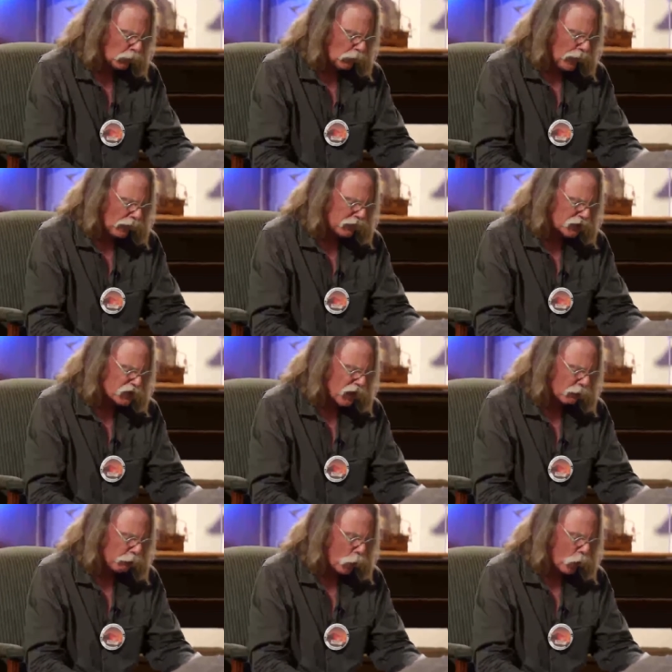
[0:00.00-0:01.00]
At the
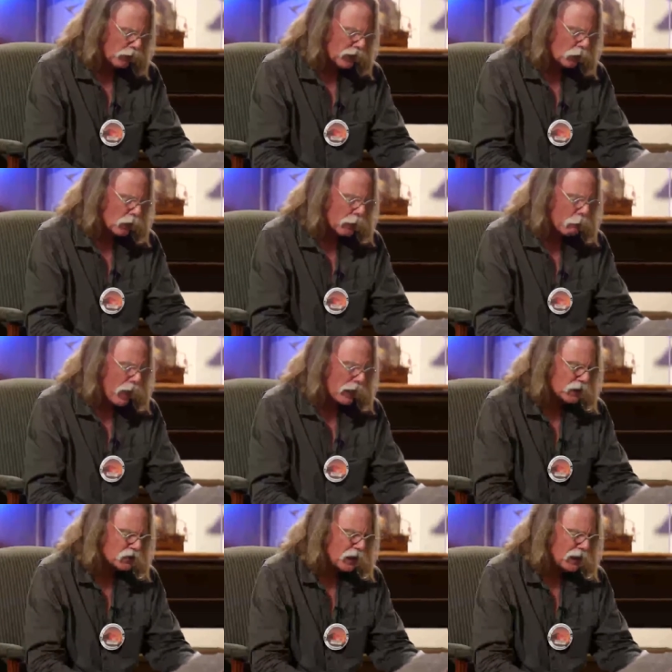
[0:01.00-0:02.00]
South Pole, at around
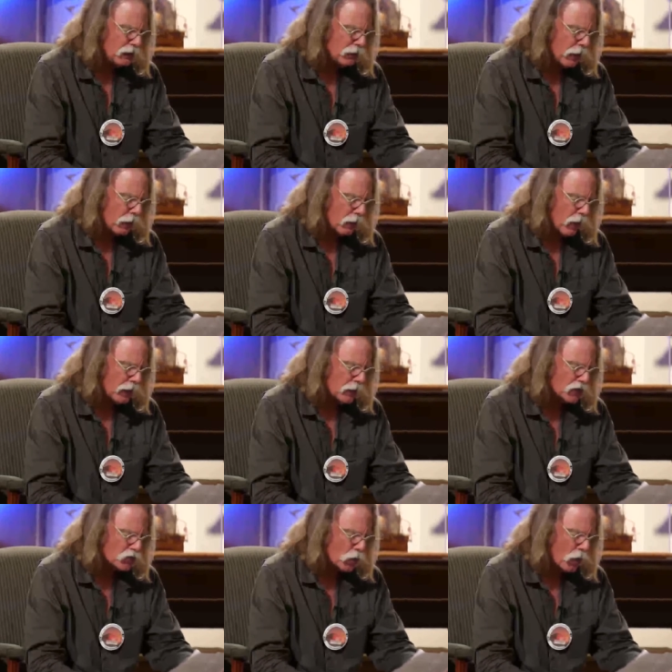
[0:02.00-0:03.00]
minus 80 Fahrenheit,
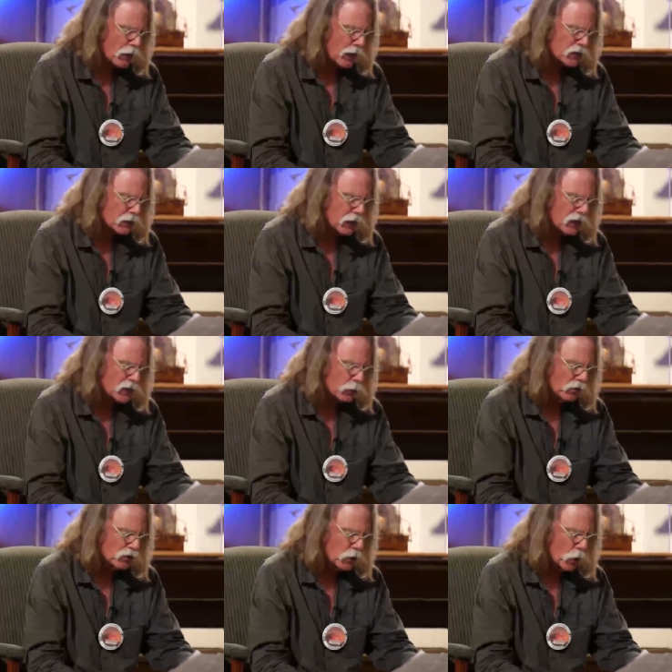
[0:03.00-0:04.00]
a strong exhalation
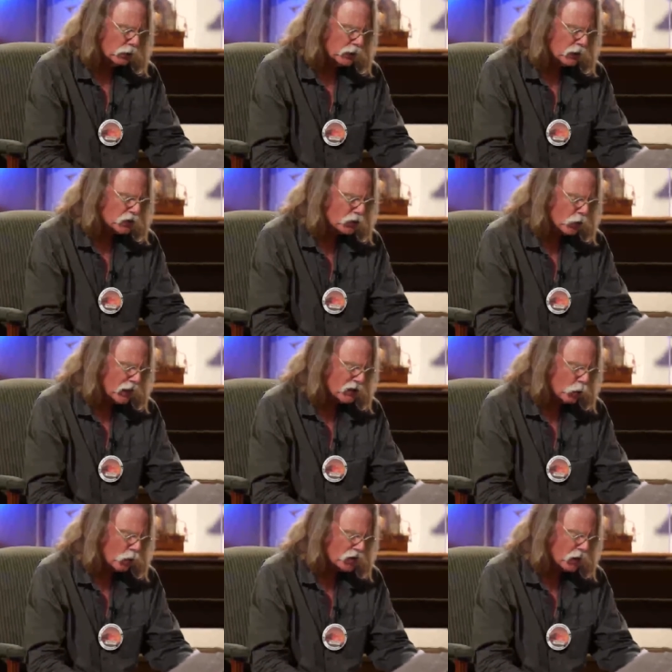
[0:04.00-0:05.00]
will result in a strange
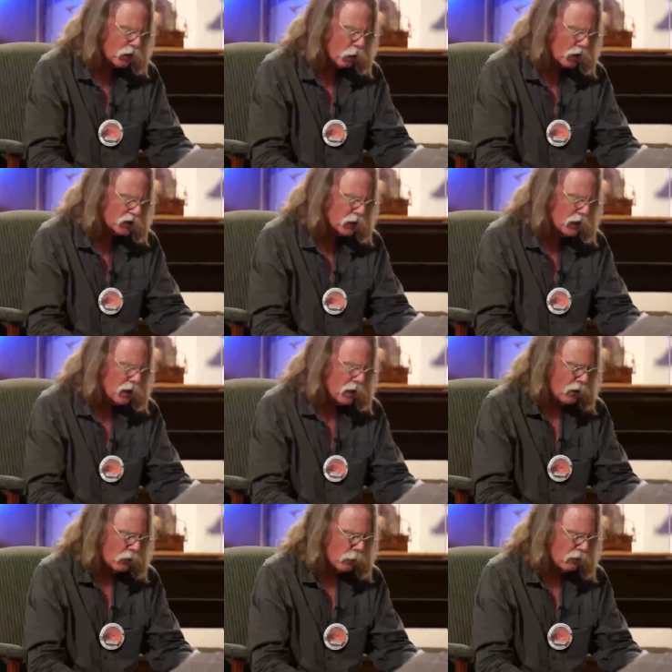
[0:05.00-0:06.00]
whooshing noise
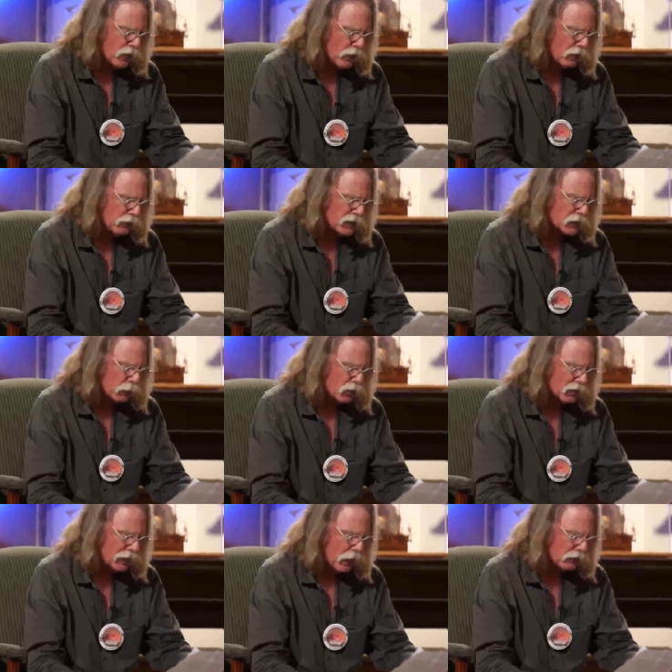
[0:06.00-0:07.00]
from a very visible
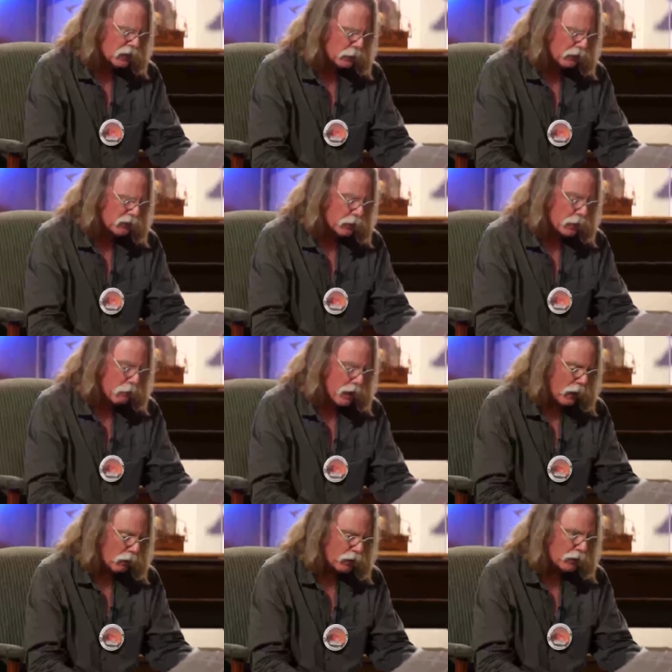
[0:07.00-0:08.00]
cloud coming from your
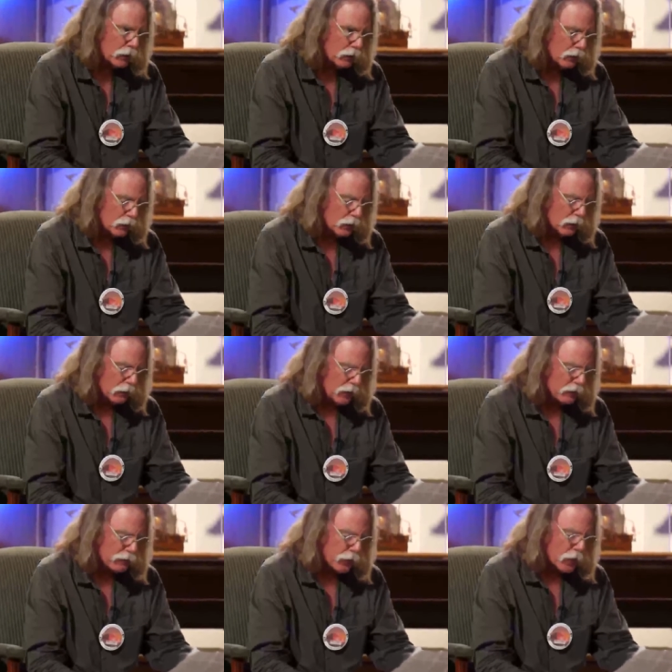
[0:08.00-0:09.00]
mouth.
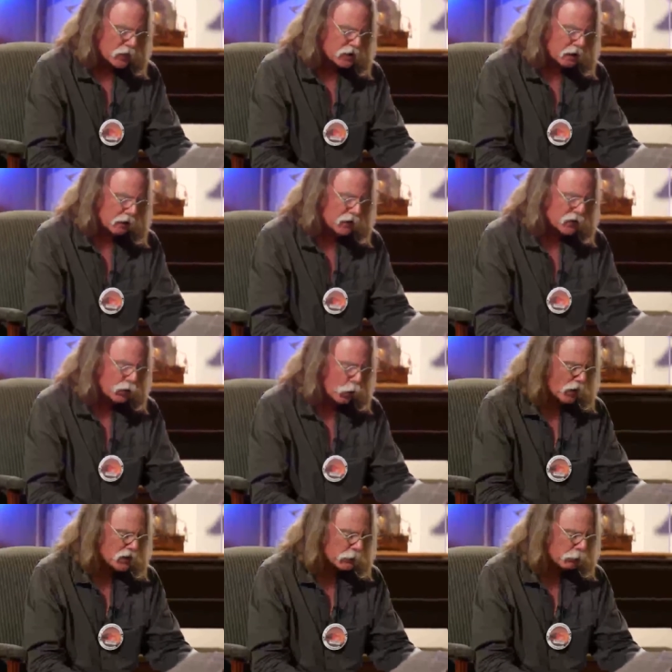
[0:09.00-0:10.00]
At first, this
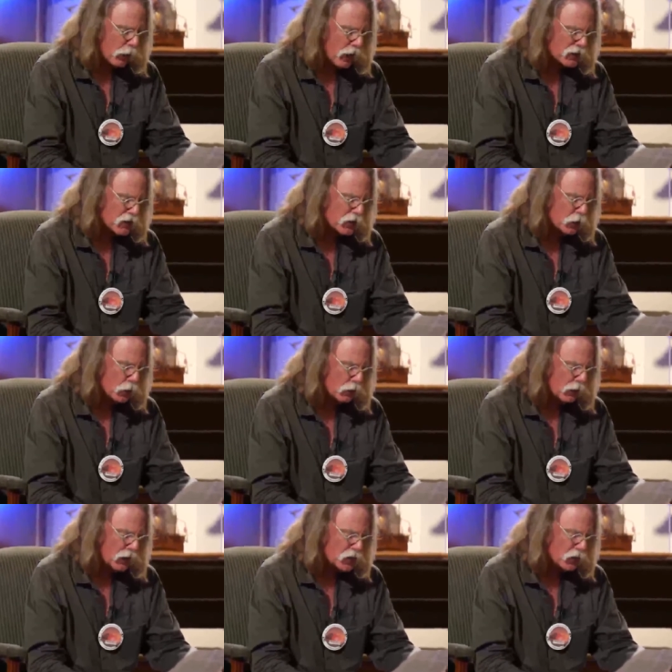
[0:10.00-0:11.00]
noise surprises you,
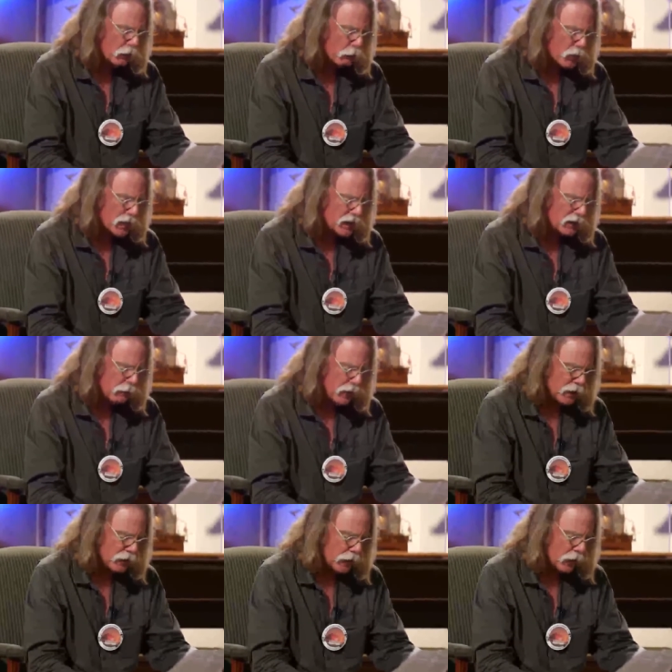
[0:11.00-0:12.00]
as you have breathed
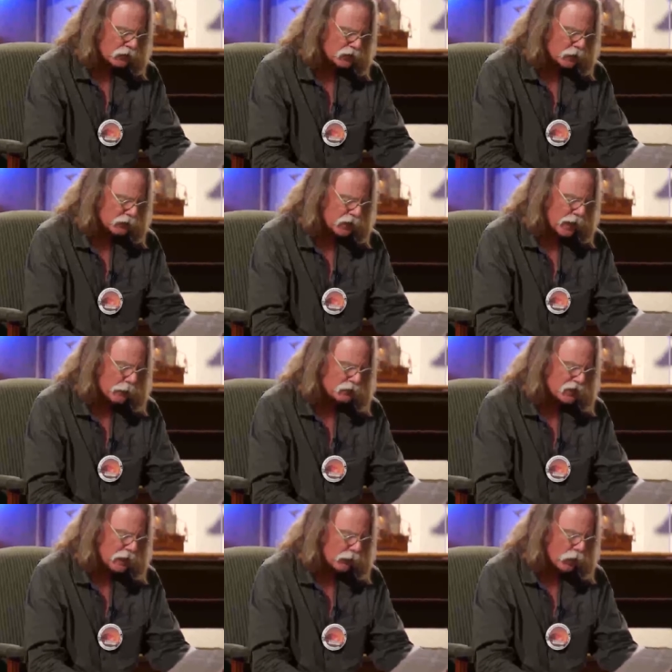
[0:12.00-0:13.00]
many thousands of times
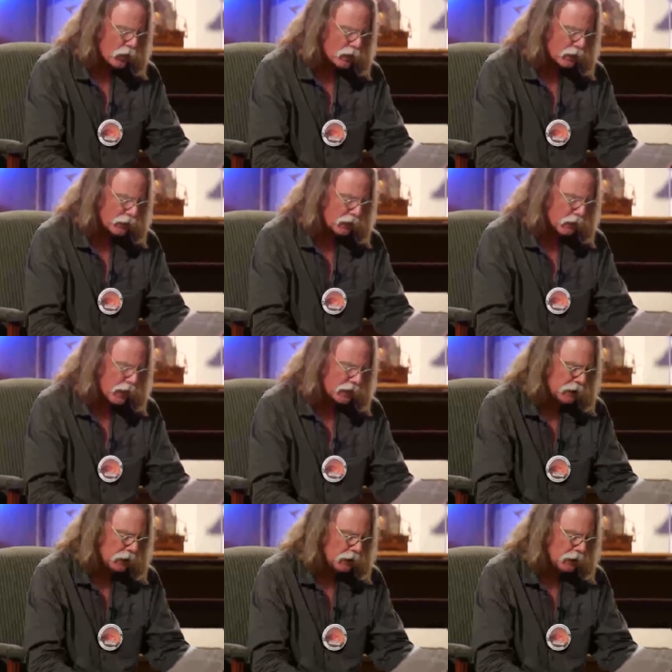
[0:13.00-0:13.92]
and never heard anything like it.